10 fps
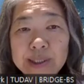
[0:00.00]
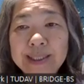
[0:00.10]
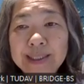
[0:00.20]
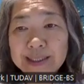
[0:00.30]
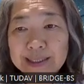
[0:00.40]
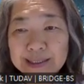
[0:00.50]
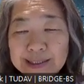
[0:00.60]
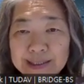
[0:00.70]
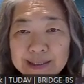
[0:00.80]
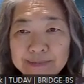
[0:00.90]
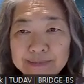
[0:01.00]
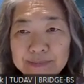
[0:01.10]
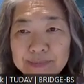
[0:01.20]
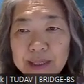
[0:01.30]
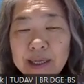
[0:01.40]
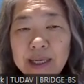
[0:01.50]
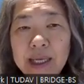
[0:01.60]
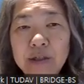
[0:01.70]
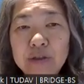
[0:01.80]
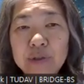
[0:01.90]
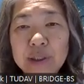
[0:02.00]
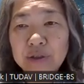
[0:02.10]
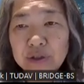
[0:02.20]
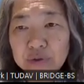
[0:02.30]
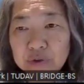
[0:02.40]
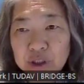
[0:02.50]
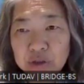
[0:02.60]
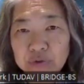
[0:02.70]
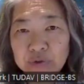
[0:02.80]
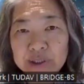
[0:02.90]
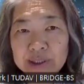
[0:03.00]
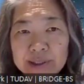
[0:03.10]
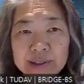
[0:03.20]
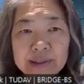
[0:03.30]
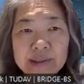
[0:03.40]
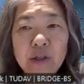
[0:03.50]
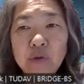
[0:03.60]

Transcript: the citizens, including school children,